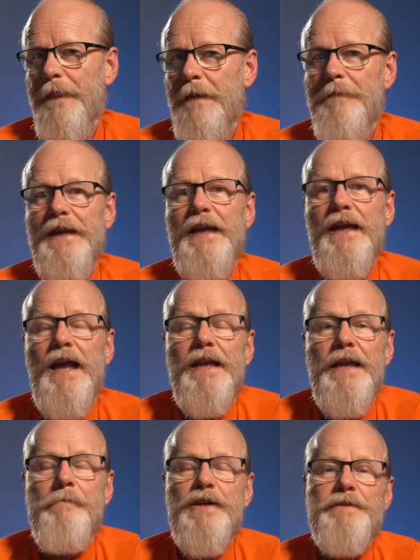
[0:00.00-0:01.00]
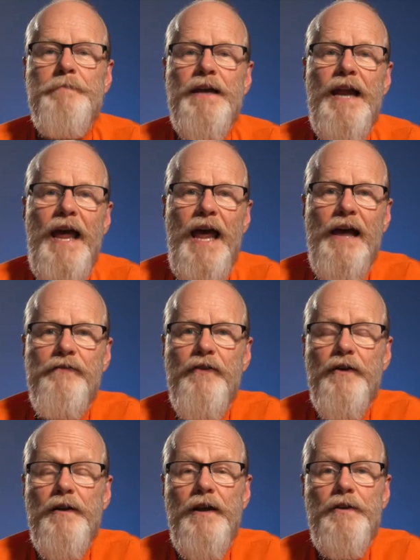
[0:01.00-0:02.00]
meaning there must be an
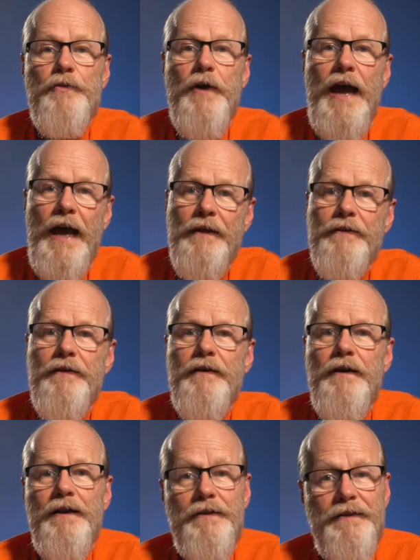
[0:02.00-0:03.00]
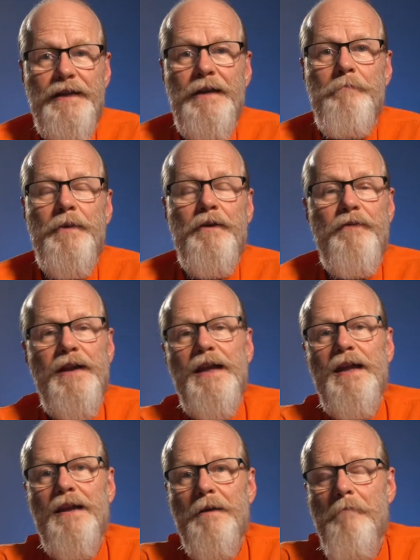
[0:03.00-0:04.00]
effort to enter deep
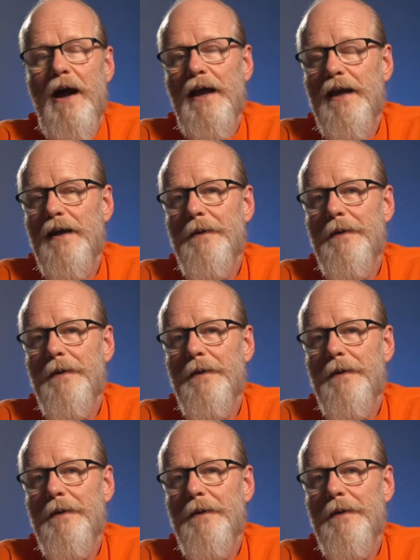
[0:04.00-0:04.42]
within the mind.